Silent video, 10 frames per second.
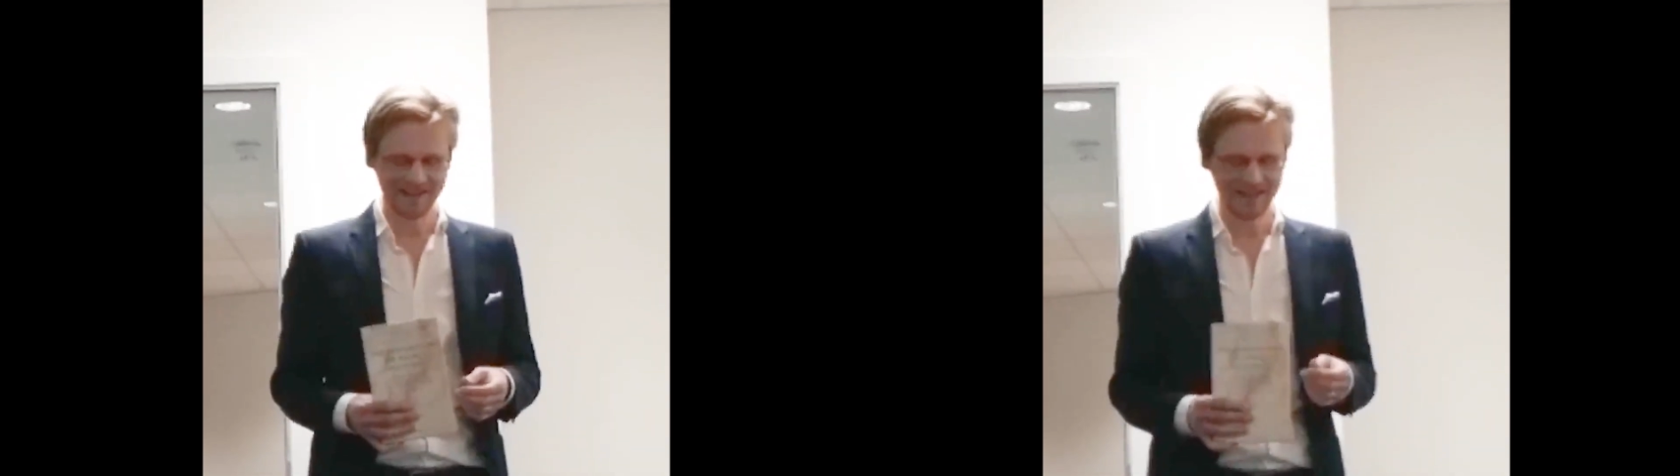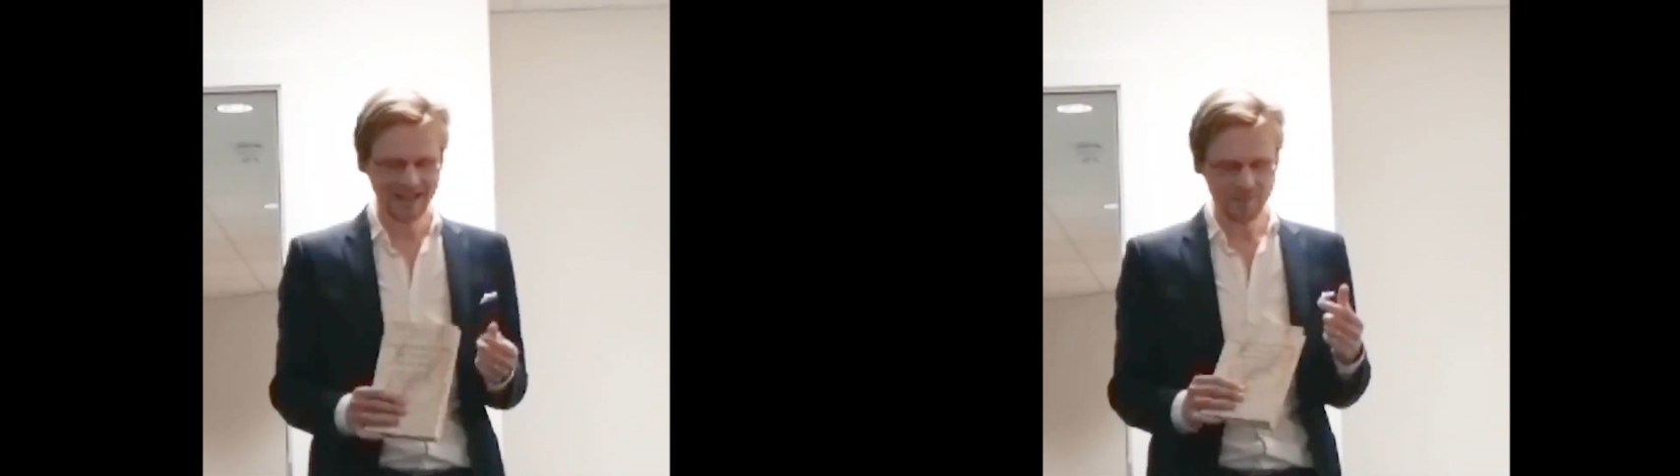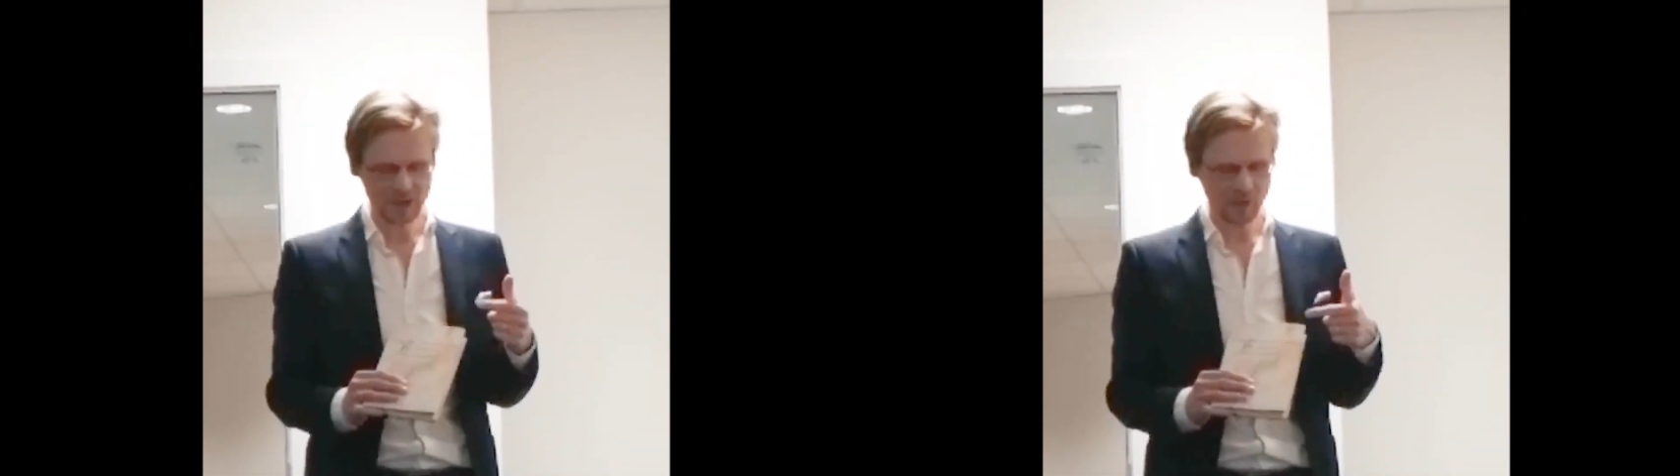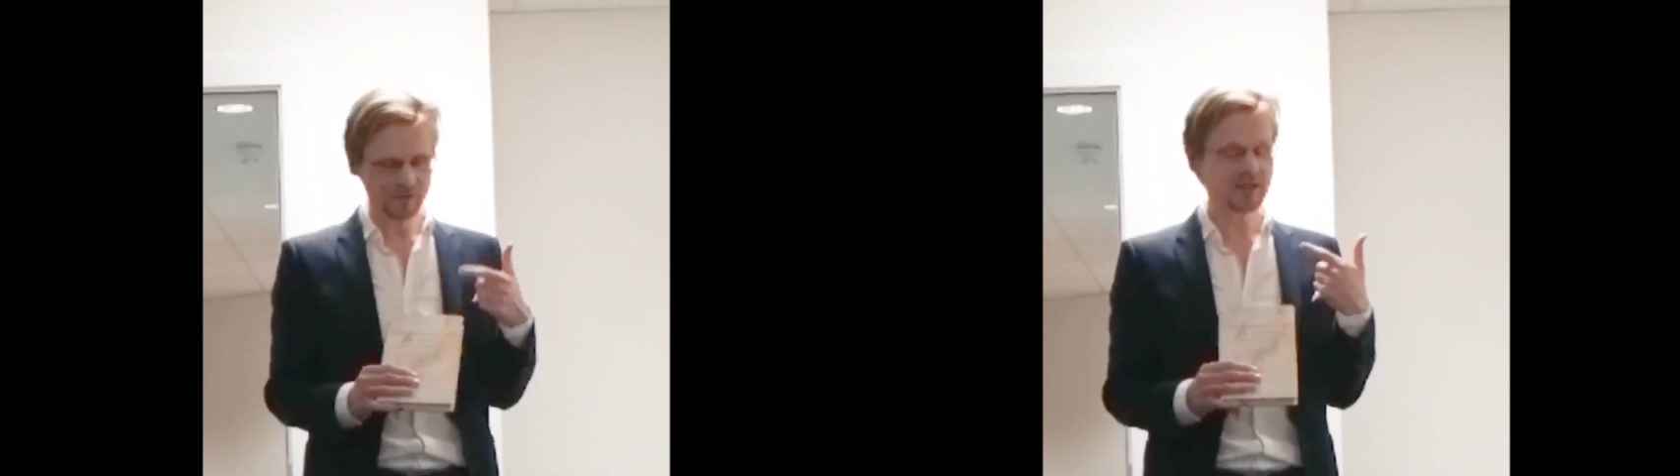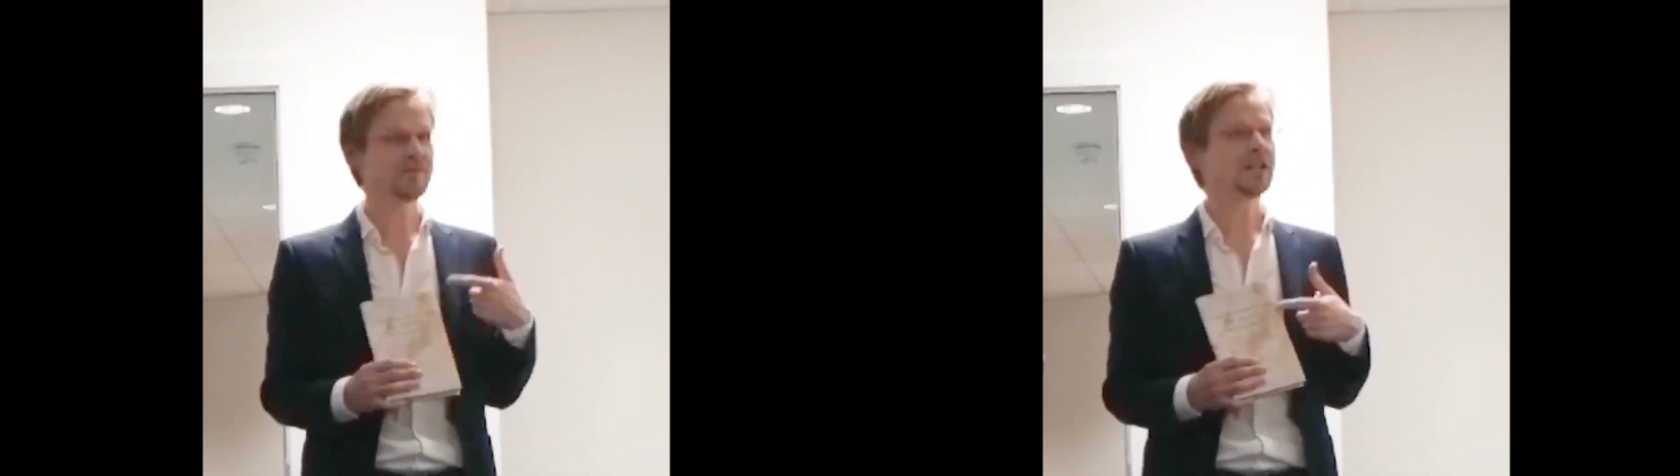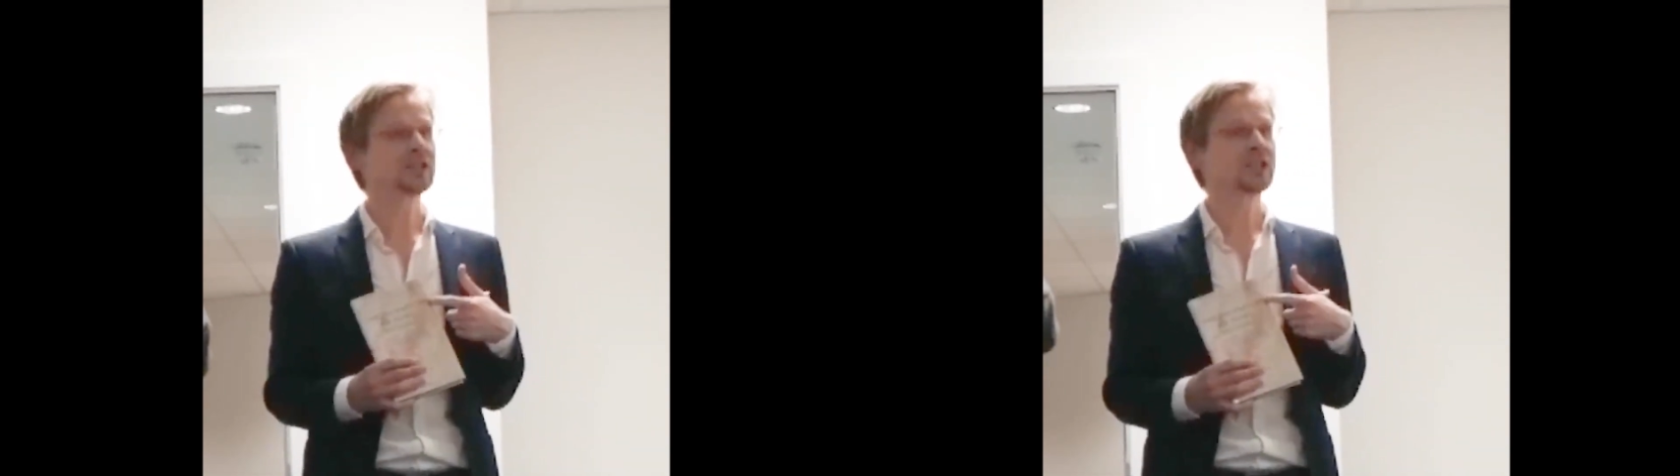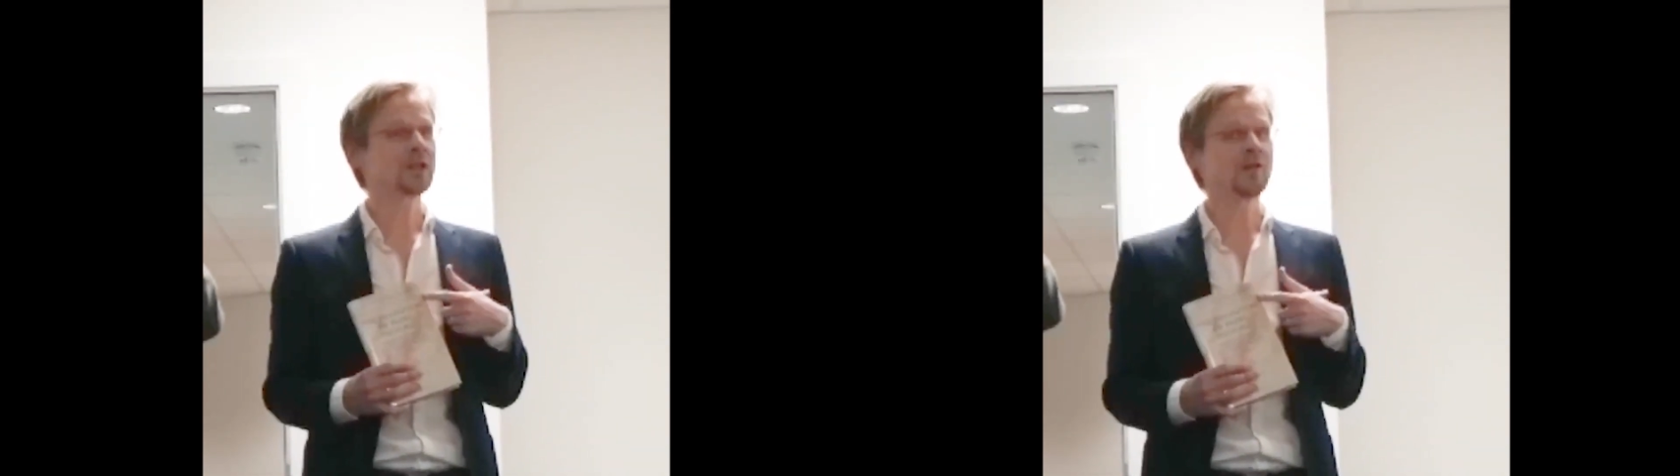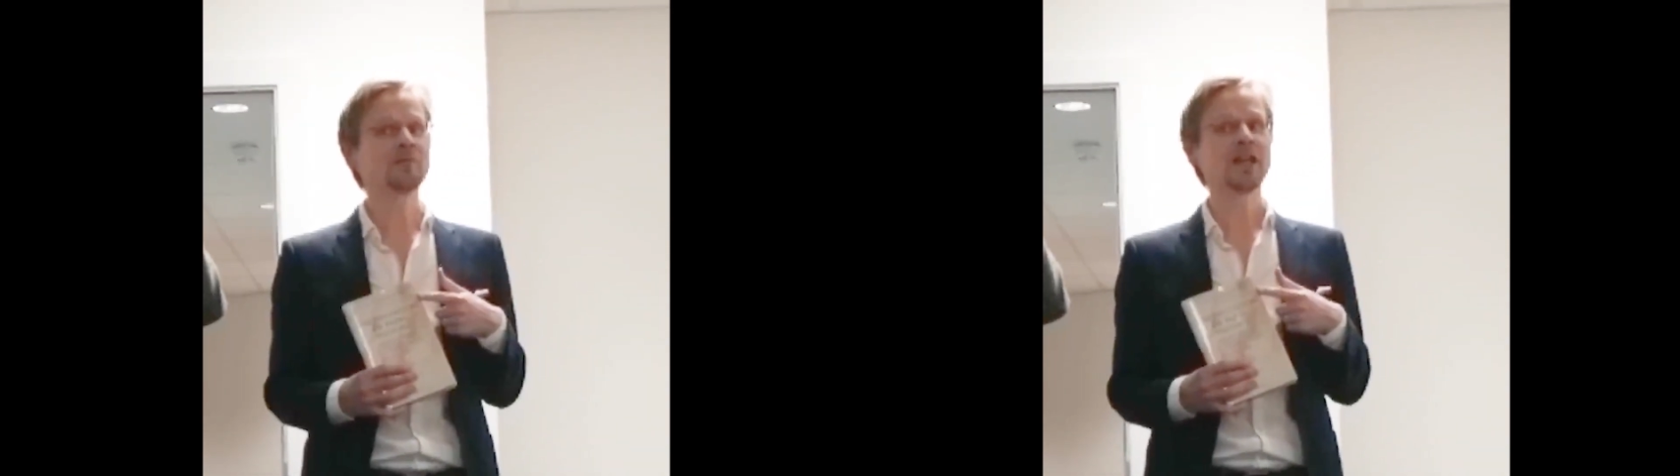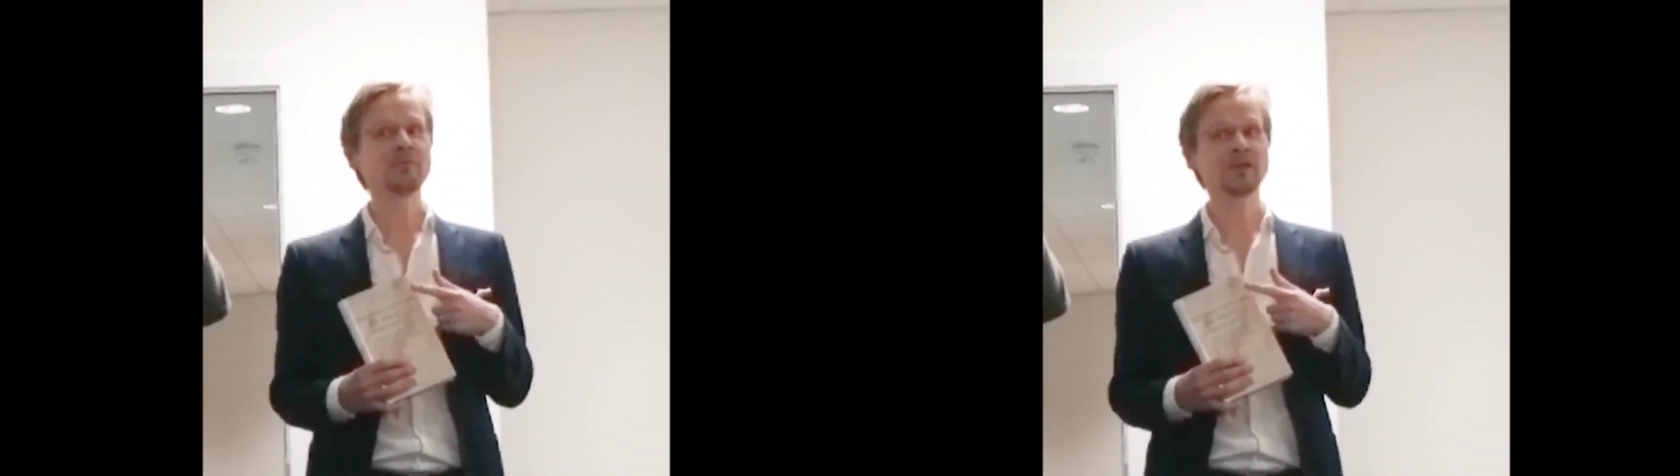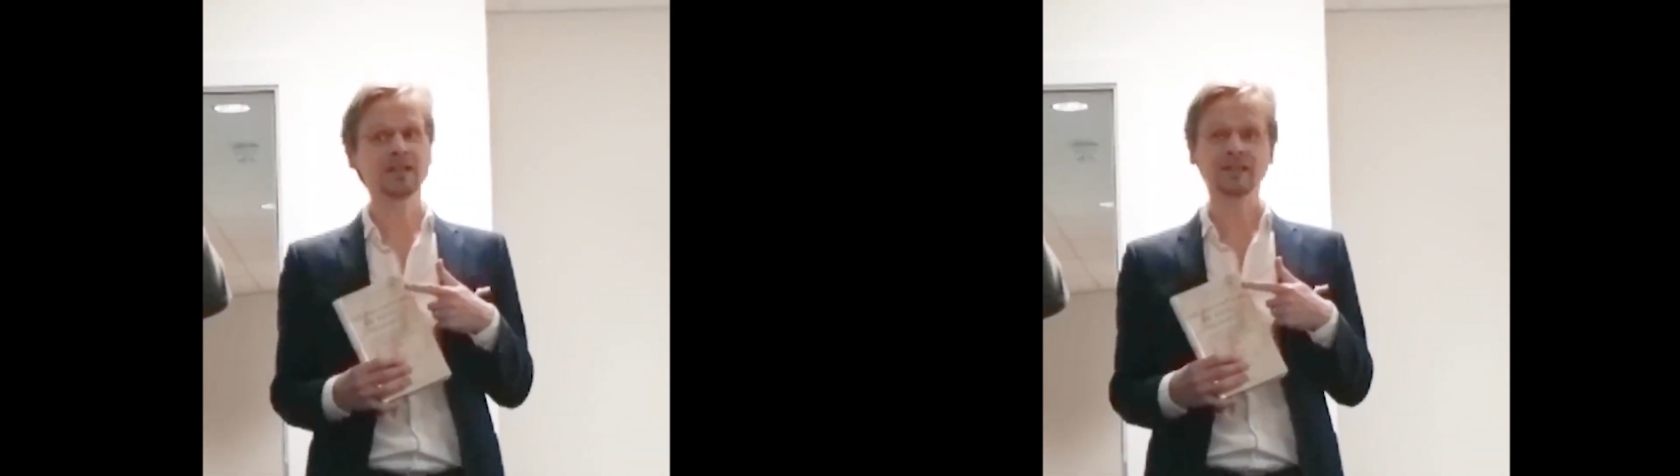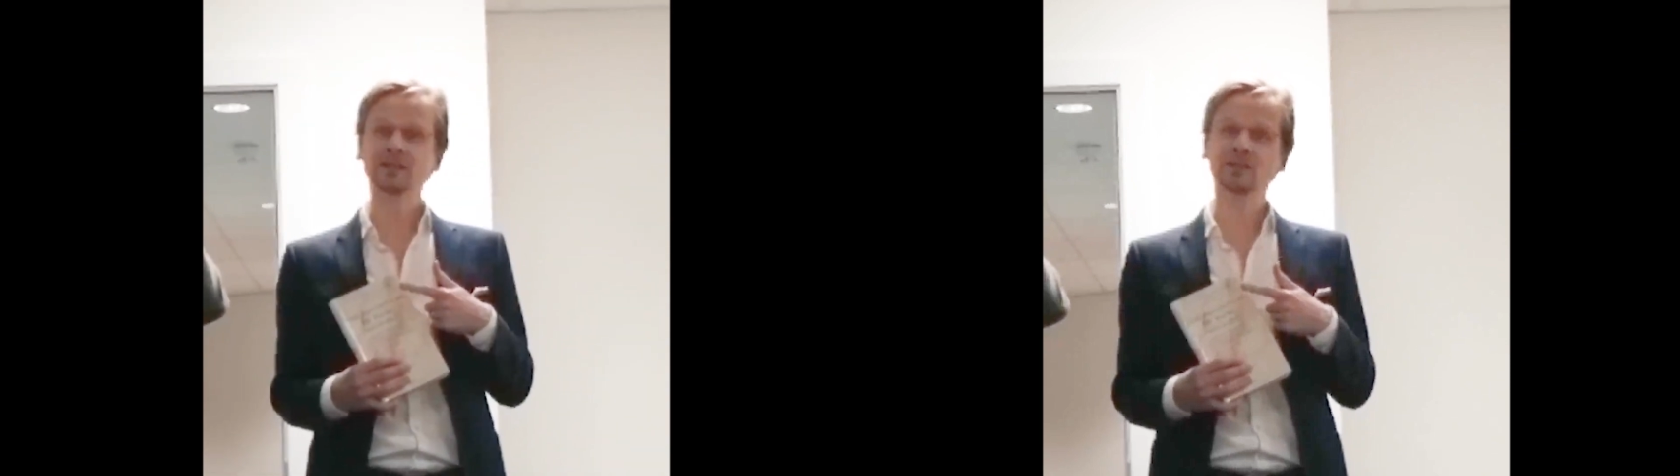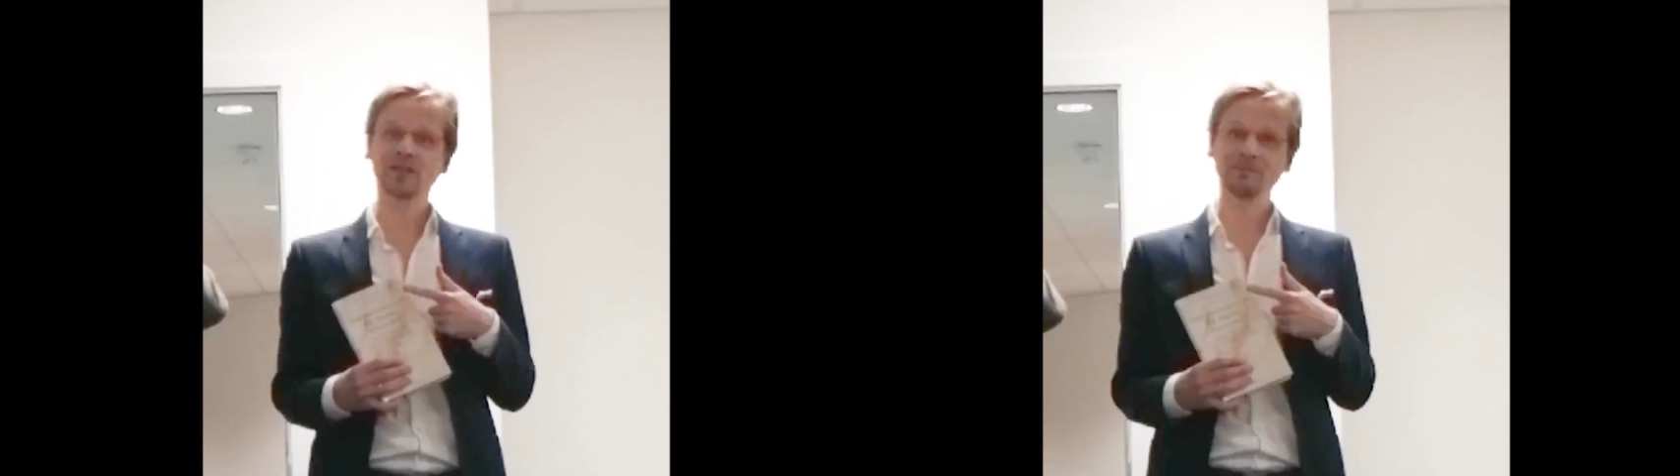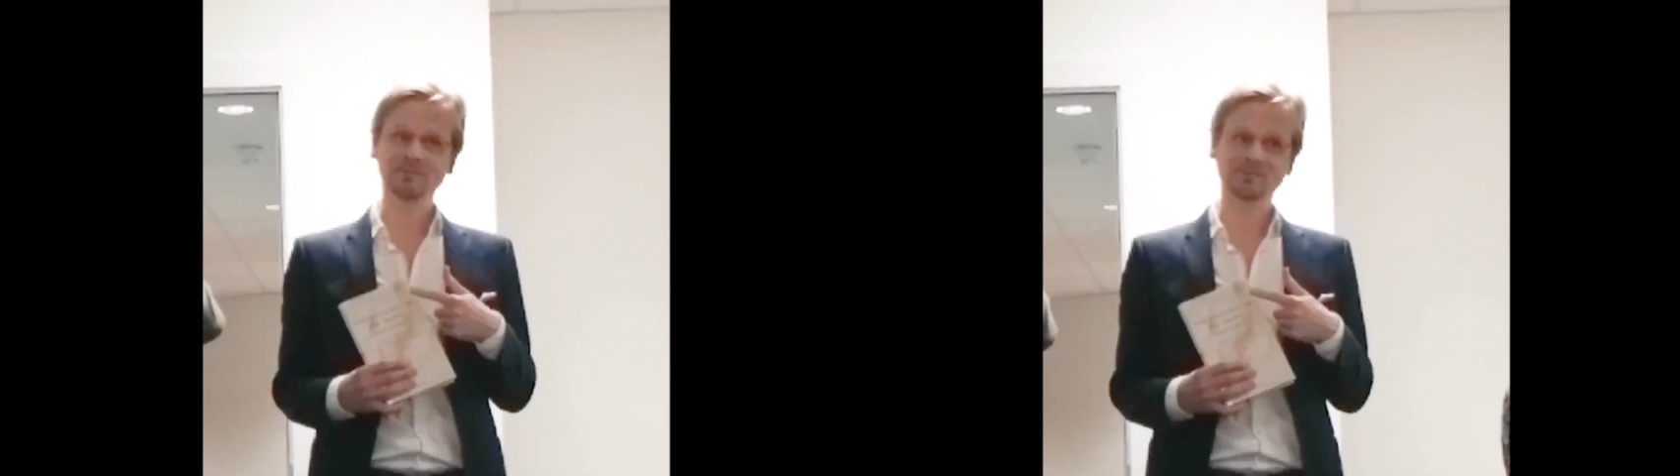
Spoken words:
It's called The Invention of Papal History,